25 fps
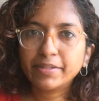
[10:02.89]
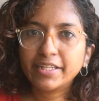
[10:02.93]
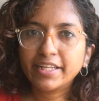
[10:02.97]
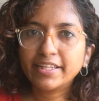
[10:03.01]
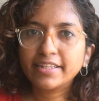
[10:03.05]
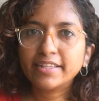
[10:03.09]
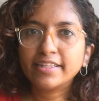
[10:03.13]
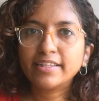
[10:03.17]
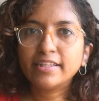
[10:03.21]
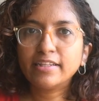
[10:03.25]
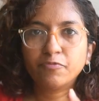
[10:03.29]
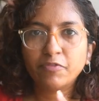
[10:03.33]

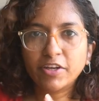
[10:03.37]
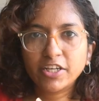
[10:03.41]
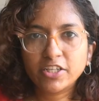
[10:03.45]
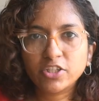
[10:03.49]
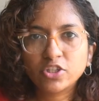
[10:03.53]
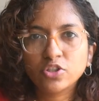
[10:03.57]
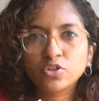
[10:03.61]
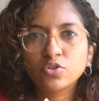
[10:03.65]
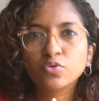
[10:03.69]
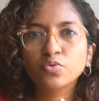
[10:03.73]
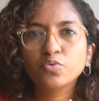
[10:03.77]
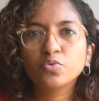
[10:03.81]
then very
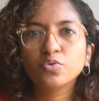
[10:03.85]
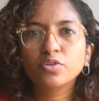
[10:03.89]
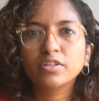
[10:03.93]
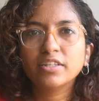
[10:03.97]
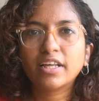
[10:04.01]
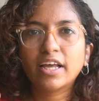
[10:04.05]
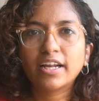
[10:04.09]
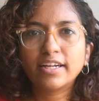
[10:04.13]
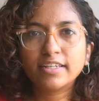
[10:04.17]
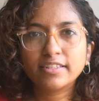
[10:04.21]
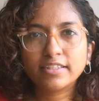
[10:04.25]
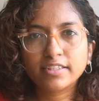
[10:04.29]
soon
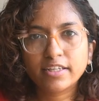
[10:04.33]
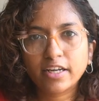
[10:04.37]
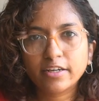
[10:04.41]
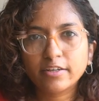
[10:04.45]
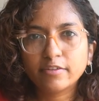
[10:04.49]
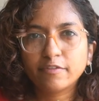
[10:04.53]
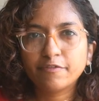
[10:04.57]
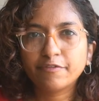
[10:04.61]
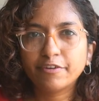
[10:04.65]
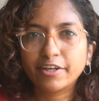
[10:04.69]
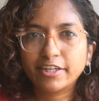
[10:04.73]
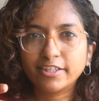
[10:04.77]
that'll
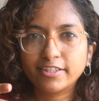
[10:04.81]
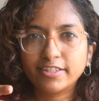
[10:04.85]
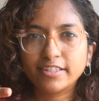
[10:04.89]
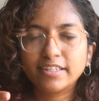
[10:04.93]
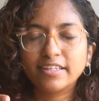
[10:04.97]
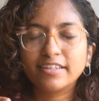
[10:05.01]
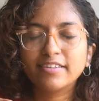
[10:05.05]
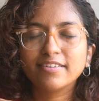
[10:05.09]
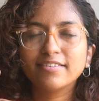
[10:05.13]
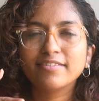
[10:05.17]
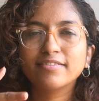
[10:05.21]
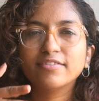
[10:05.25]
start
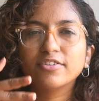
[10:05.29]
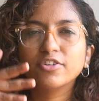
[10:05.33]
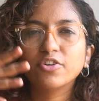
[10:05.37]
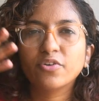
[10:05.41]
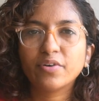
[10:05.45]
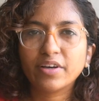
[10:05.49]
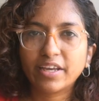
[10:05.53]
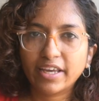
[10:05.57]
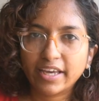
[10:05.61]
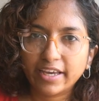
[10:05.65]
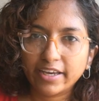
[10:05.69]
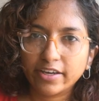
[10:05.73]
affecting
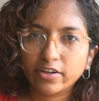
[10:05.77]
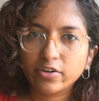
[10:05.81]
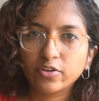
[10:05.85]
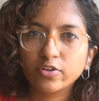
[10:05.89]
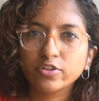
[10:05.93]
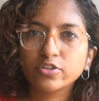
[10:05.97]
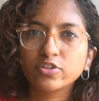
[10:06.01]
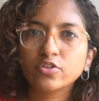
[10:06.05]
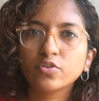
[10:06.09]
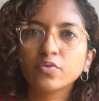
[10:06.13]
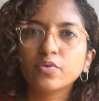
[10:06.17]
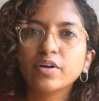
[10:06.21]
your hair
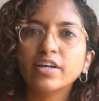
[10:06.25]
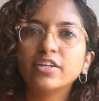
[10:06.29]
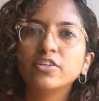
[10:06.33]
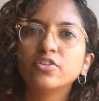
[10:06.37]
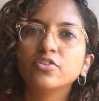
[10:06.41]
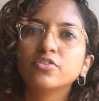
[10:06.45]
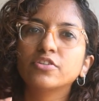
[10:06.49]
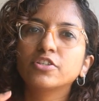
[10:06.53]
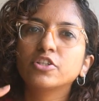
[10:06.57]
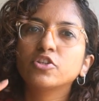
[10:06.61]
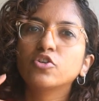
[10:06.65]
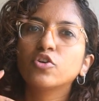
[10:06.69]
also,
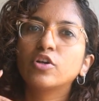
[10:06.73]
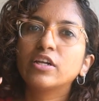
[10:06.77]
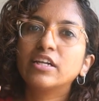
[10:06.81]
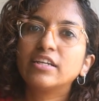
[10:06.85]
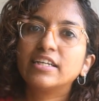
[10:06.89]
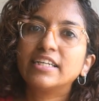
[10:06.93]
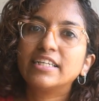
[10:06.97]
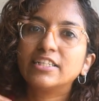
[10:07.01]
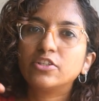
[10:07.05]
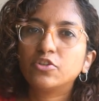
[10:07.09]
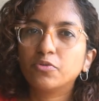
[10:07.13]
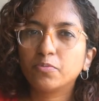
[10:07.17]
and it could
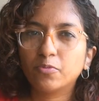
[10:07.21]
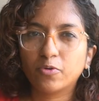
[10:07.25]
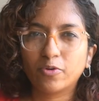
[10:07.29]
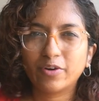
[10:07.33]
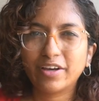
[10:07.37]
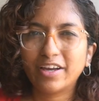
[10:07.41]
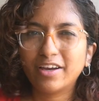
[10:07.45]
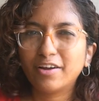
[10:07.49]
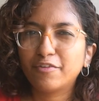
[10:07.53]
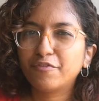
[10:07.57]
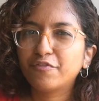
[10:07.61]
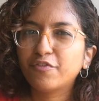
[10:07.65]
lead to
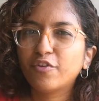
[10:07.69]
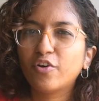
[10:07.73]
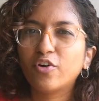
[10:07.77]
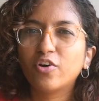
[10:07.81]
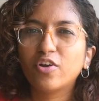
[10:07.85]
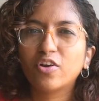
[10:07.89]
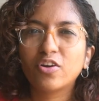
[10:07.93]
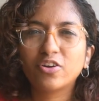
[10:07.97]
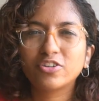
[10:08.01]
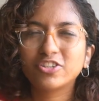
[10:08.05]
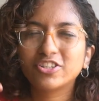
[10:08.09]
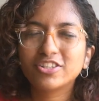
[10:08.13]
more hair
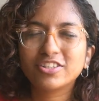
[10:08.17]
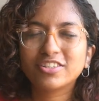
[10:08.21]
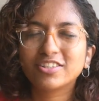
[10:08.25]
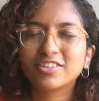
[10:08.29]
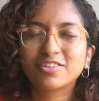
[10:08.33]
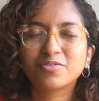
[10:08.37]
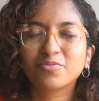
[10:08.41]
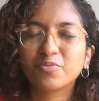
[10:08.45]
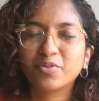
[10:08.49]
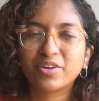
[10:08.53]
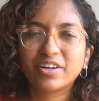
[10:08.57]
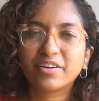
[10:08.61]
fall or just
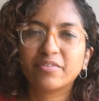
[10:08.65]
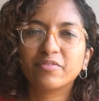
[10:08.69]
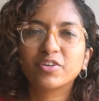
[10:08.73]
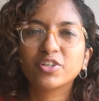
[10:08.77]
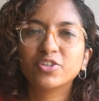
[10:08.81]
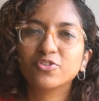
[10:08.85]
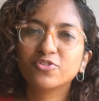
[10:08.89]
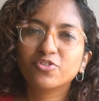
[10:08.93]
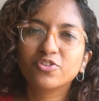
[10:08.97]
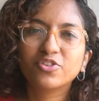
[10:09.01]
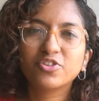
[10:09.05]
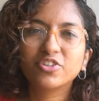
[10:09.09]
whatever,
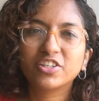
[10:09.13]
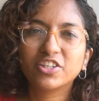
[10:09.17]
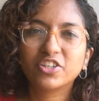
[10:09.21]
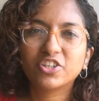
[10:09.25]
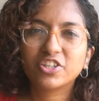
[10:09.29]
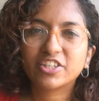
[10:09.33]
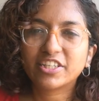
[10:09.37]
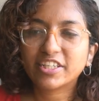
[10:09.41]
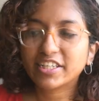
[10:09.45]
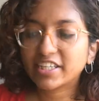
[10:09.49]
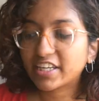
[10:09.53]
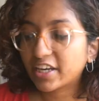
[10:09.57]
you know, you need
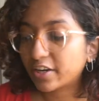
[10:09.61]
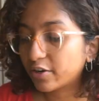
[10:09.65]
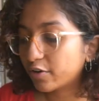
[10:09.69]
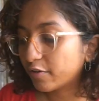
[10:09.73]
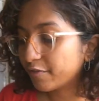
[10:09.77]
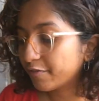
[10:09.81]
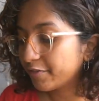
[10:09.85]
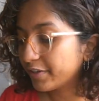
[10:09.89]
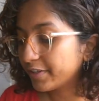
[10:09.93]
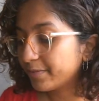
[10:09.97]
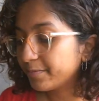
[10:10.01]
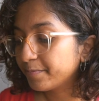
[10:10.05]
to take care
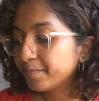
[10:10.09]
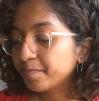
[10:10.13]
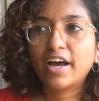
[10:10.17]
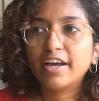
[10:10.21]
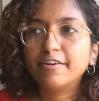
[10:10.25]
of it.